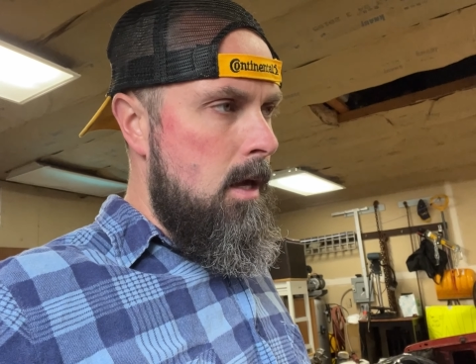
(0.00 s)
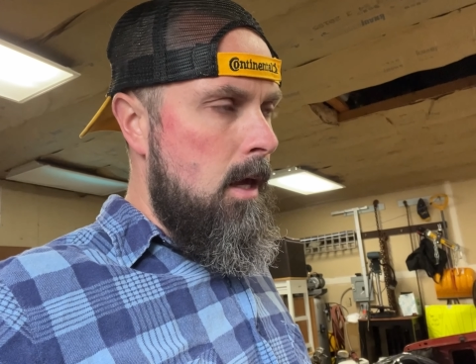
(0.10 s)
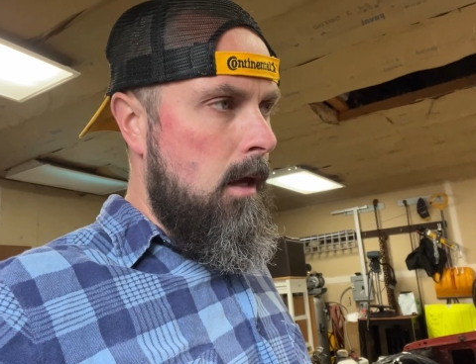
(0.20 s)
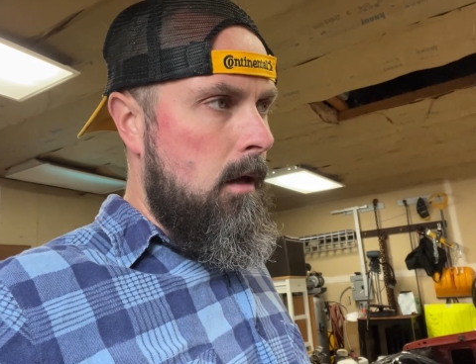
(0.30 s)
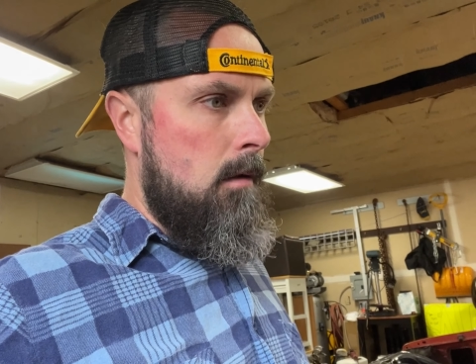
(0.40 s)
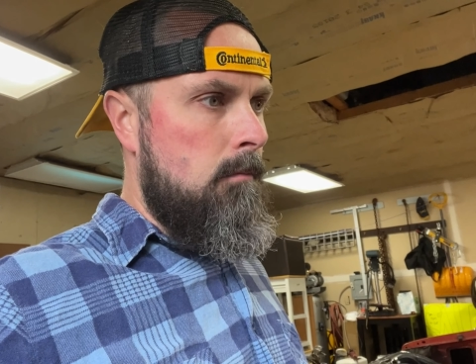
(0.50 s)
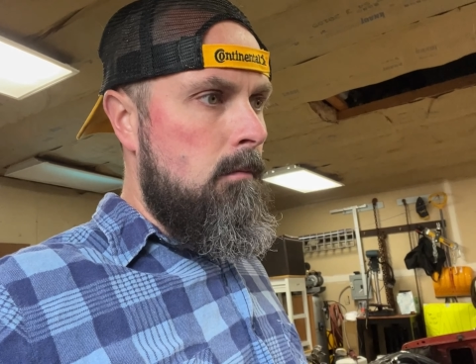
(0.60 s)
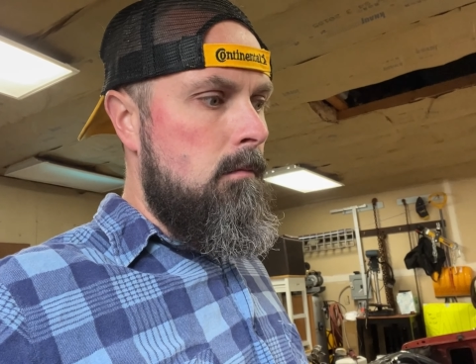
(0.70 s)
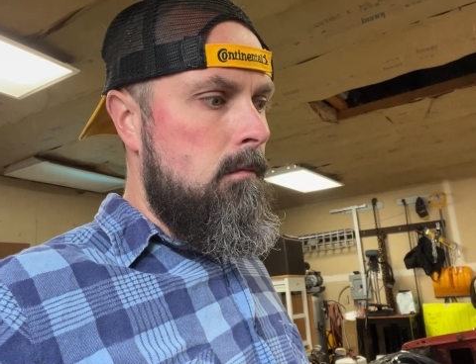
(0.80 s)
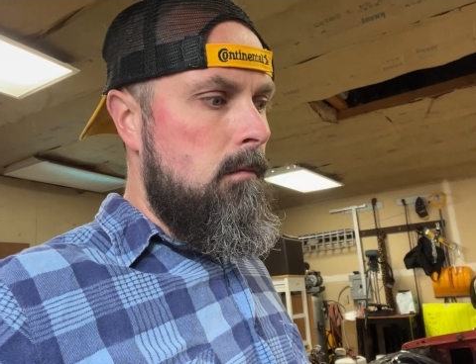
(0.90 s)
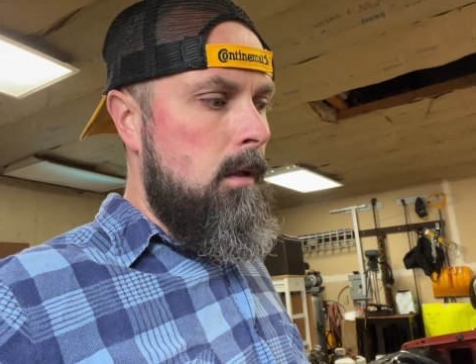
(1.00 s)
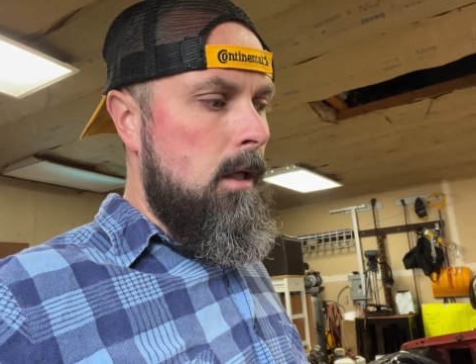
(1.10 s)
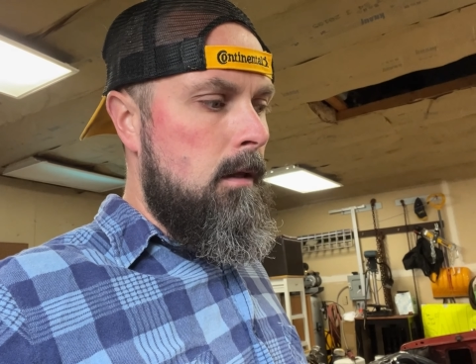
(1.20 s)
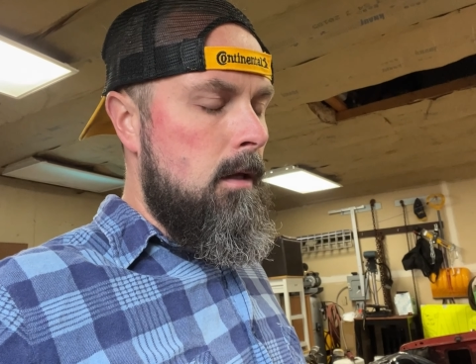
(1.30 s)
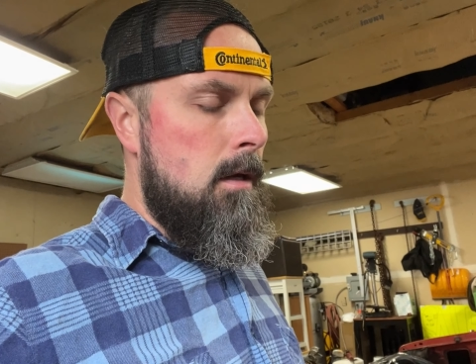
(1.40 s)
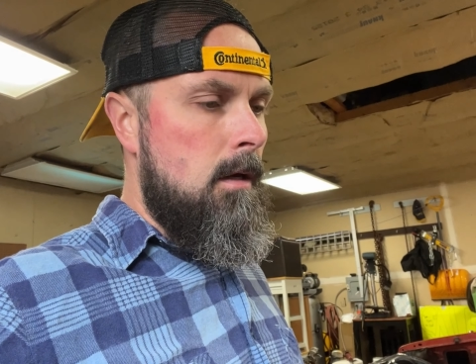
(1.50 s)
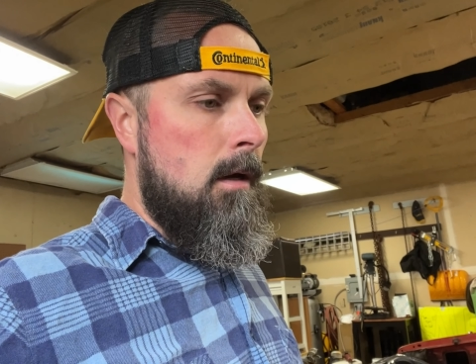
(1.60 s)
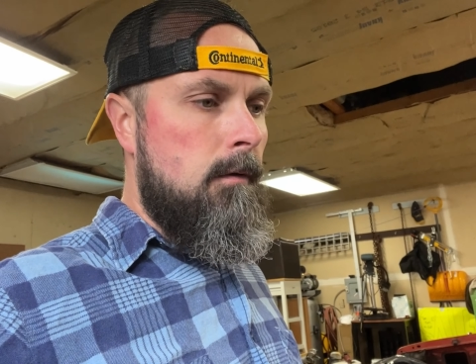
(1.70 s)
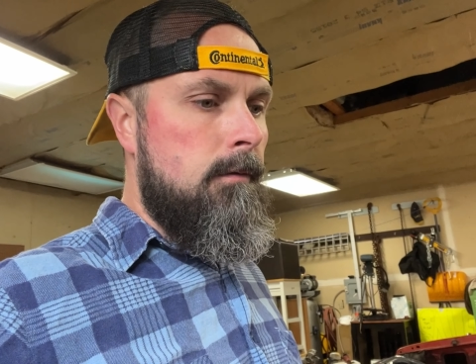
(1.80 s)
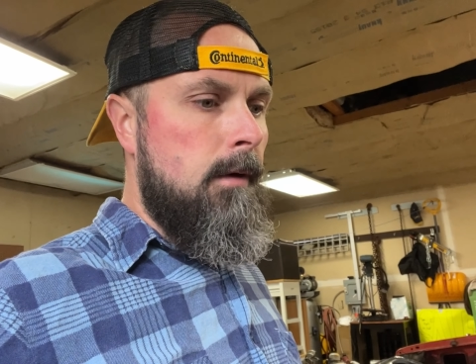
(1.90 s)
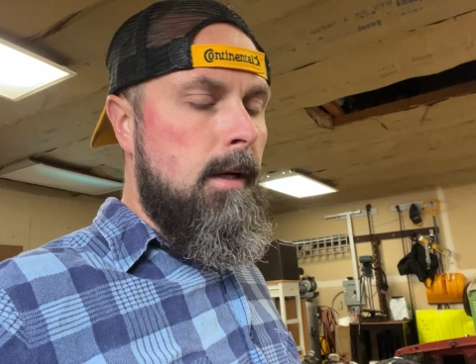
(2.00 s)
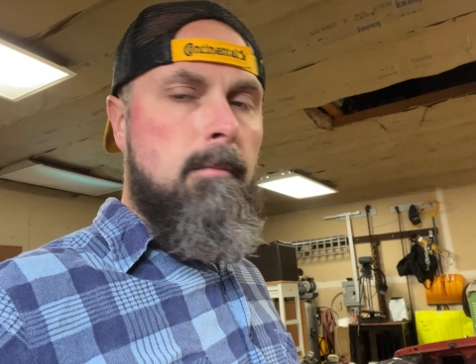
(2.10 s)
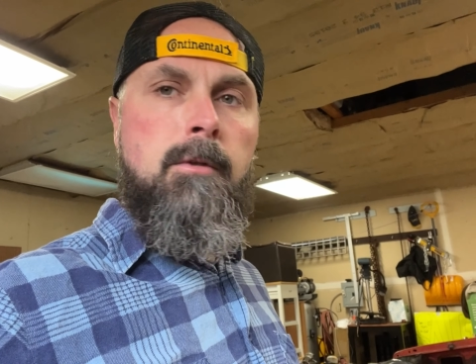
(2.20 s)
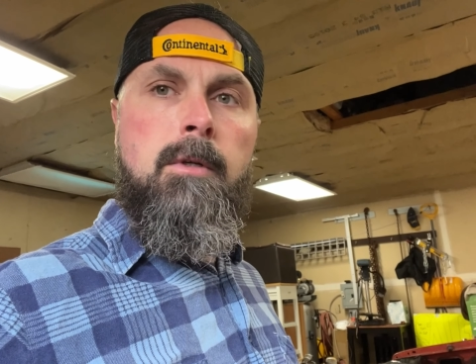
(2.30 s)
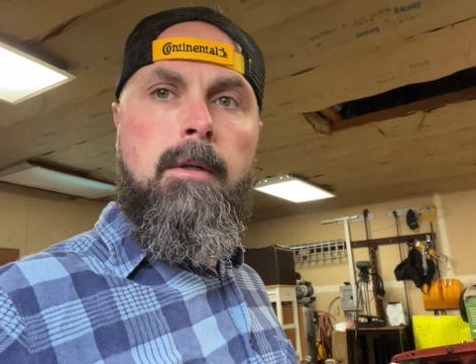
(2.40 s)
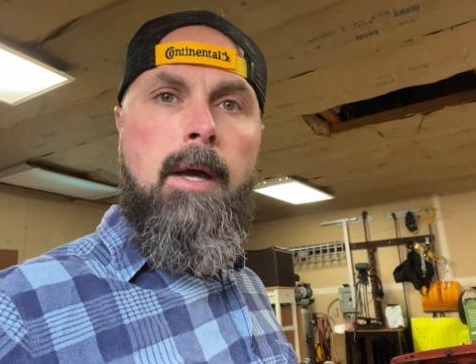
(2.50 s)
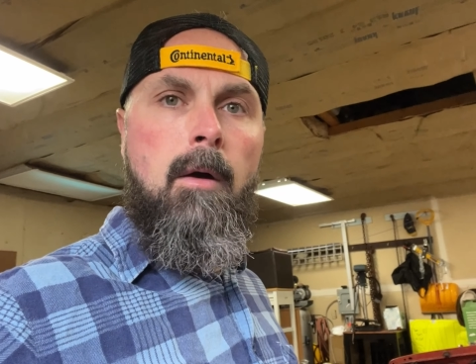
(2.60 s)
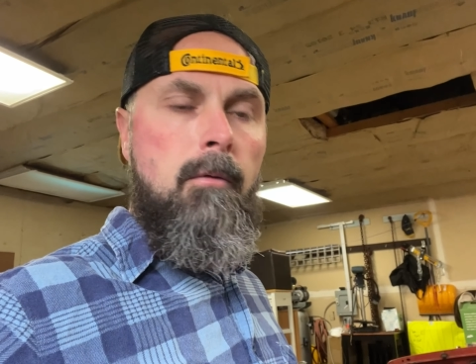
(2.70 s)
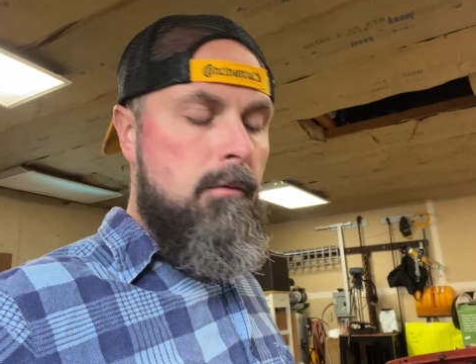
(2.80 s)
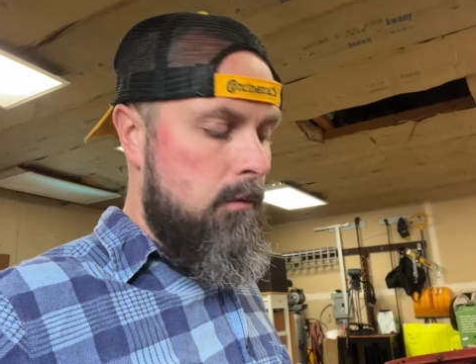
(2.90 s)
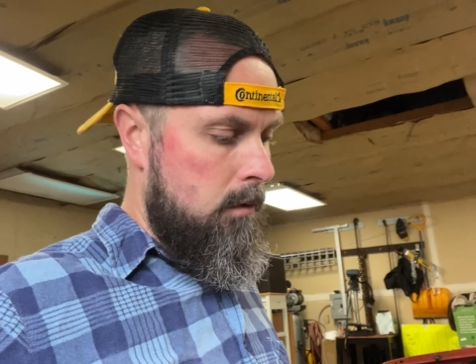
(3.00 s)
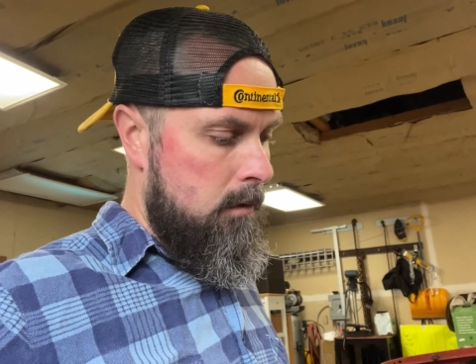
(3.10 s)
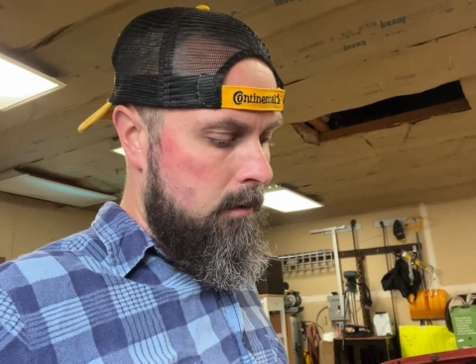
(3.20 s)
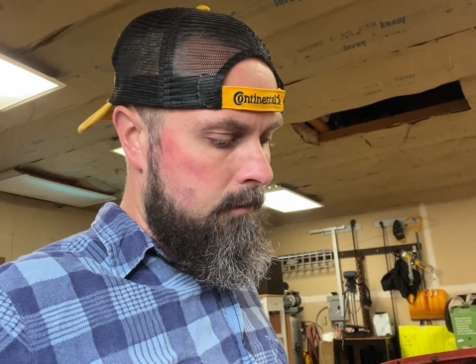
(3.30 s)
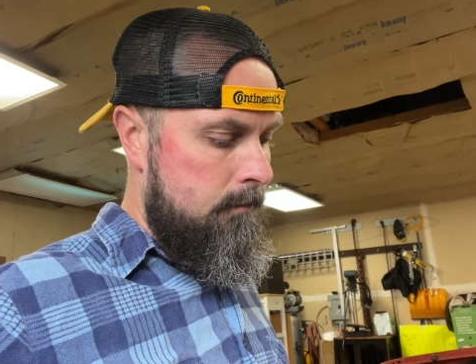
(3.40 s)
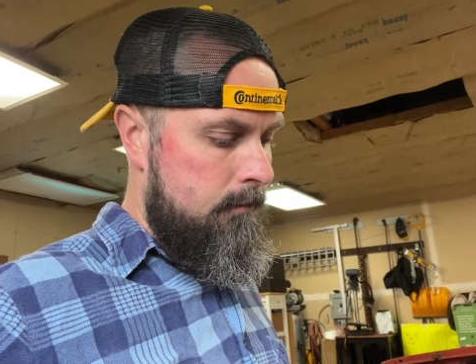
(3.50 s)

and get the frame drilled out for